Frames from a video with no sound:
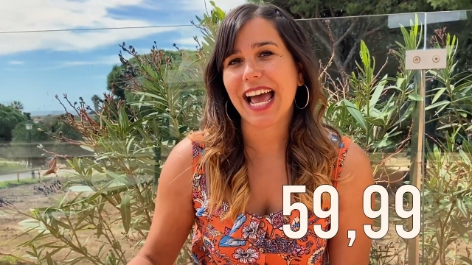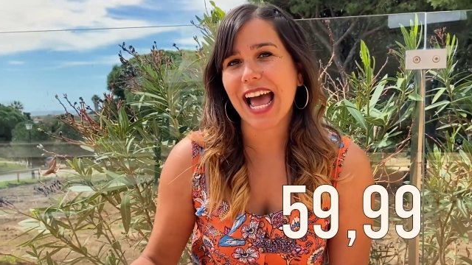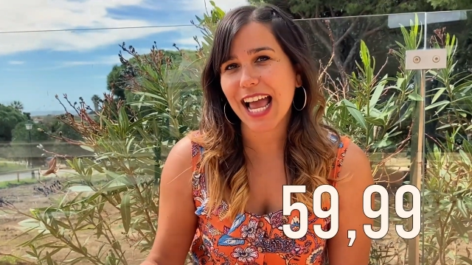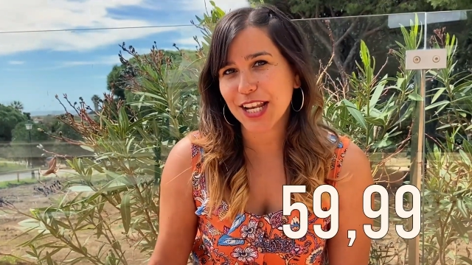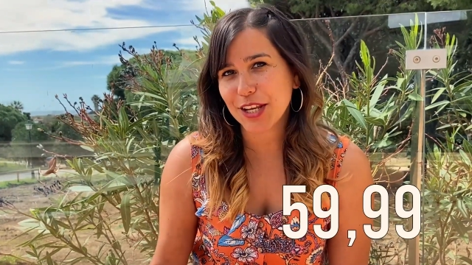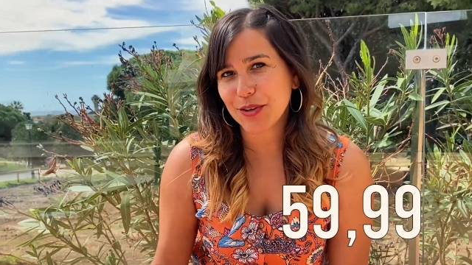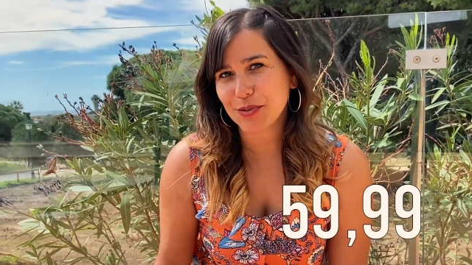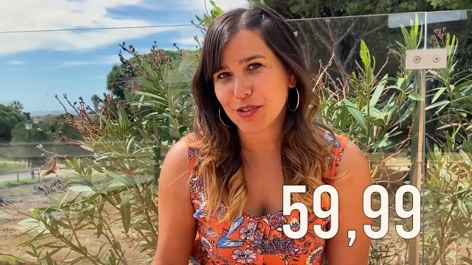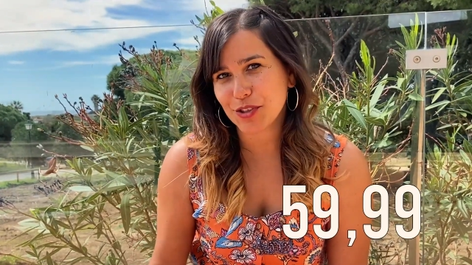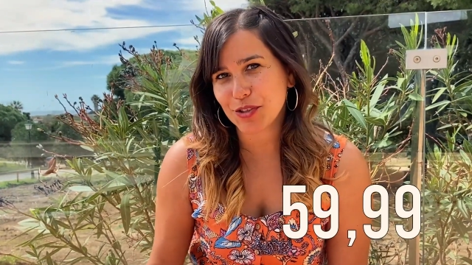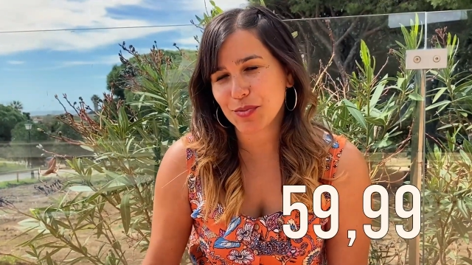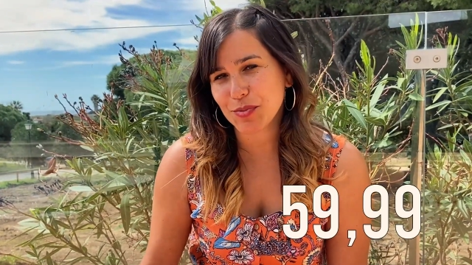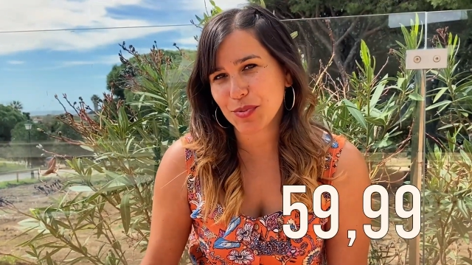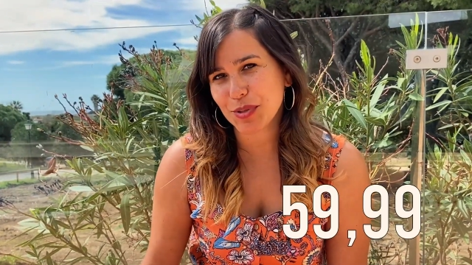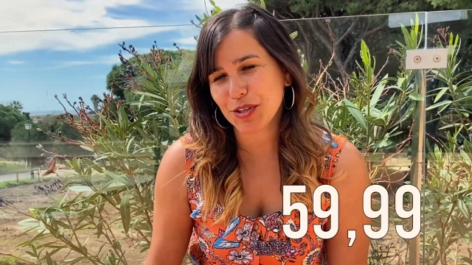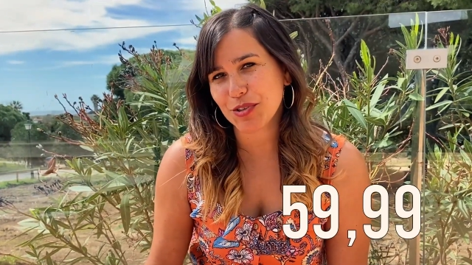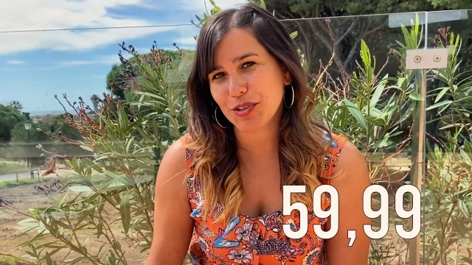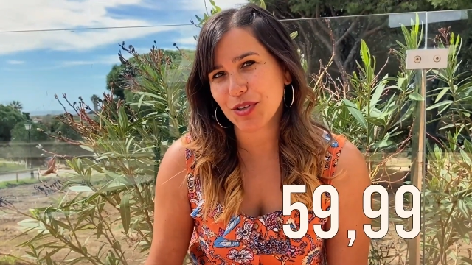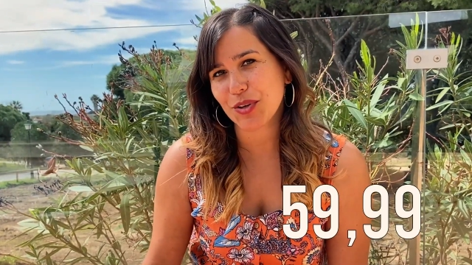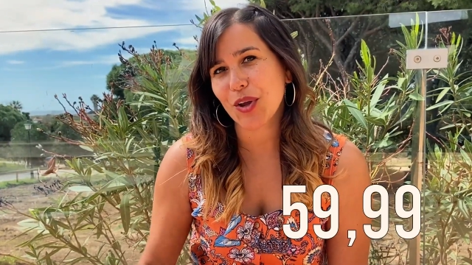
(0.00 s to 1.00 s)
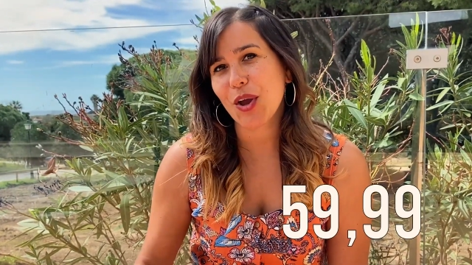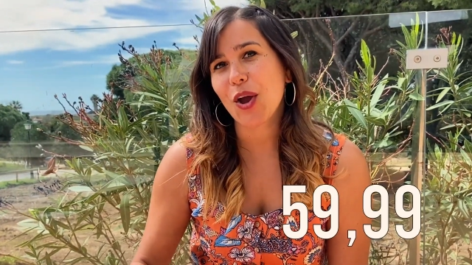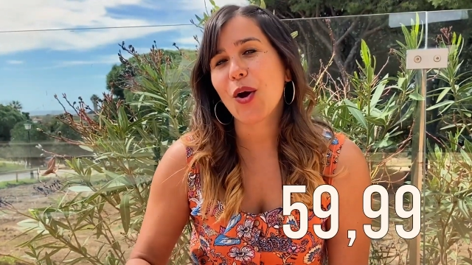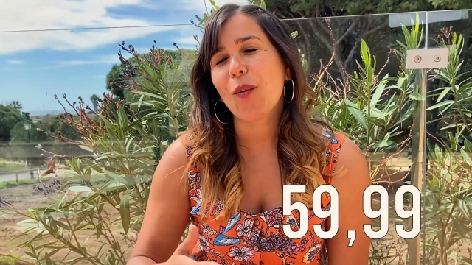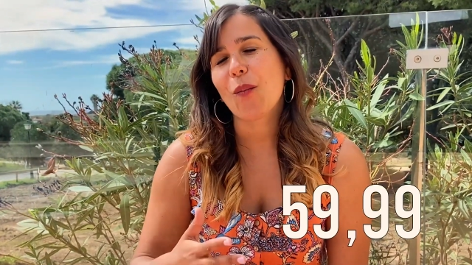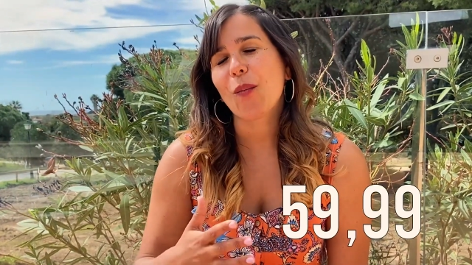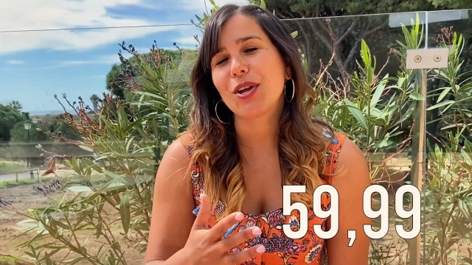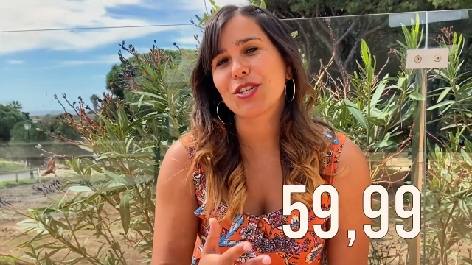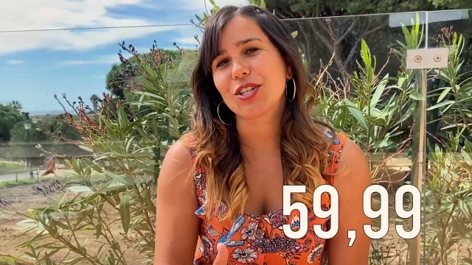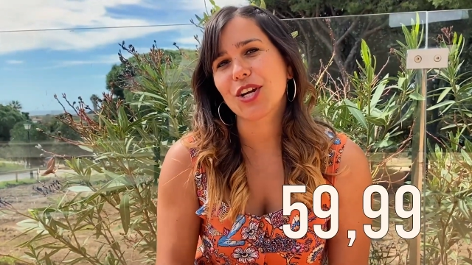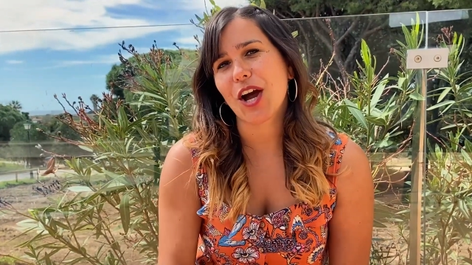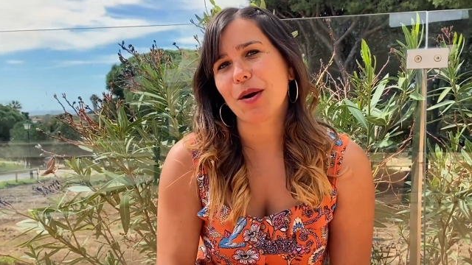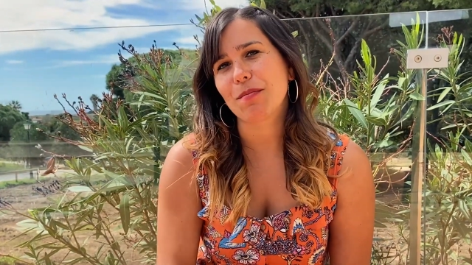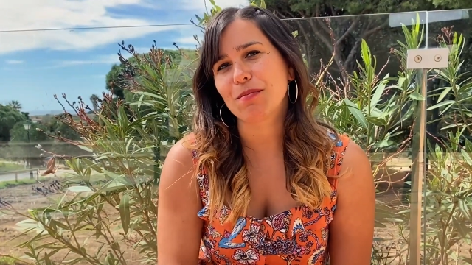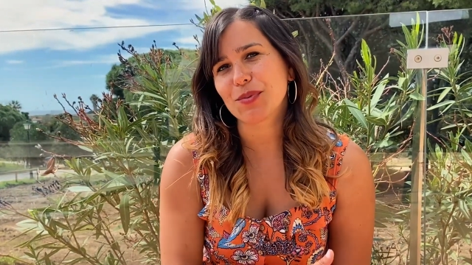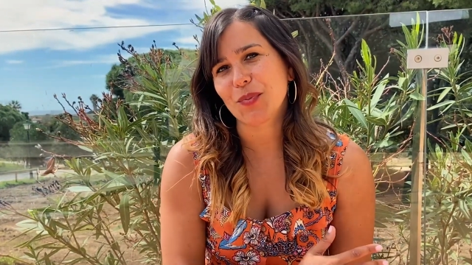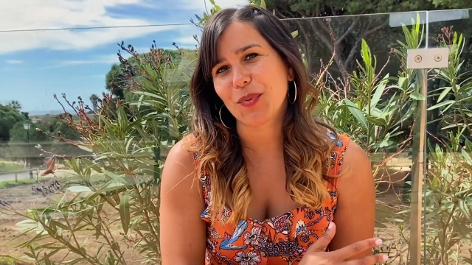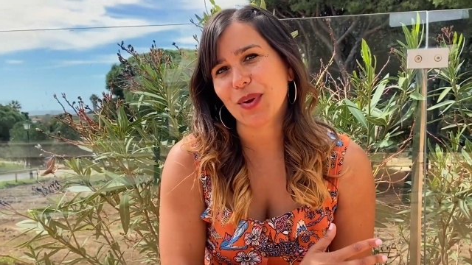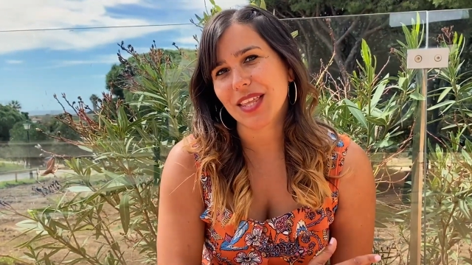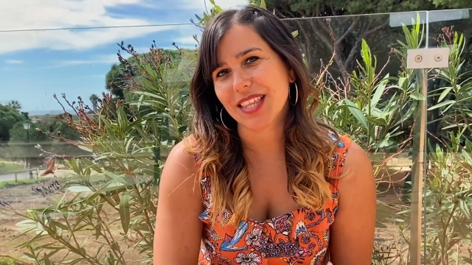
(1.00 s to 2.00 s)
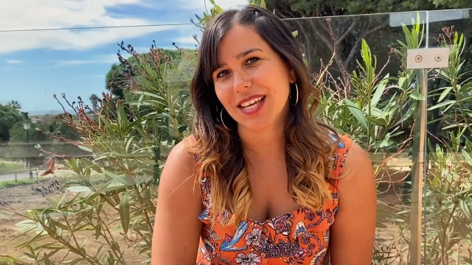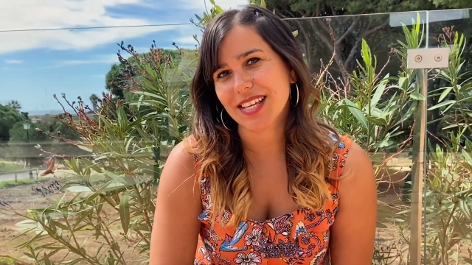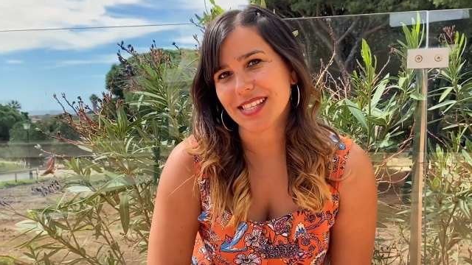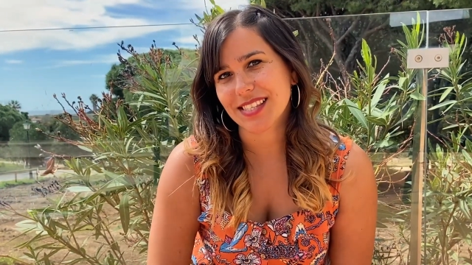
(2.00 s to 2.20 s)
annual subscription, which comes with a